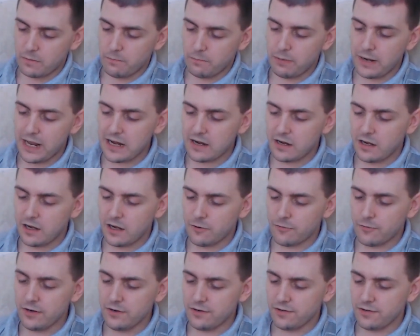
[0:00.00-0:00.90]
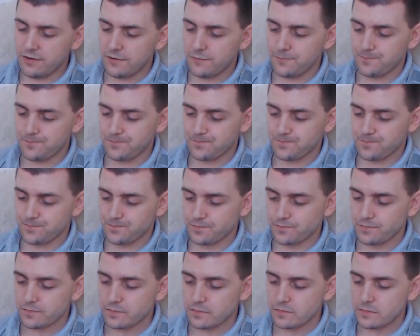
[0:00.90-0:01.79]
blackcurrant
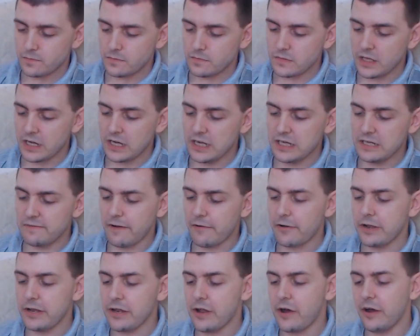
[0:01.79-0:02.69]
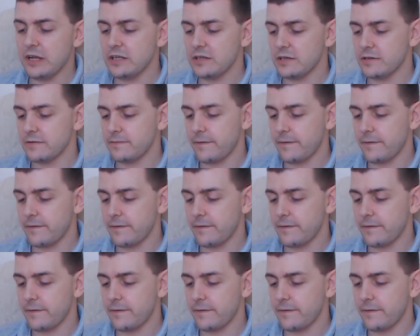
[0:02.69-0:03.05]
is very nice.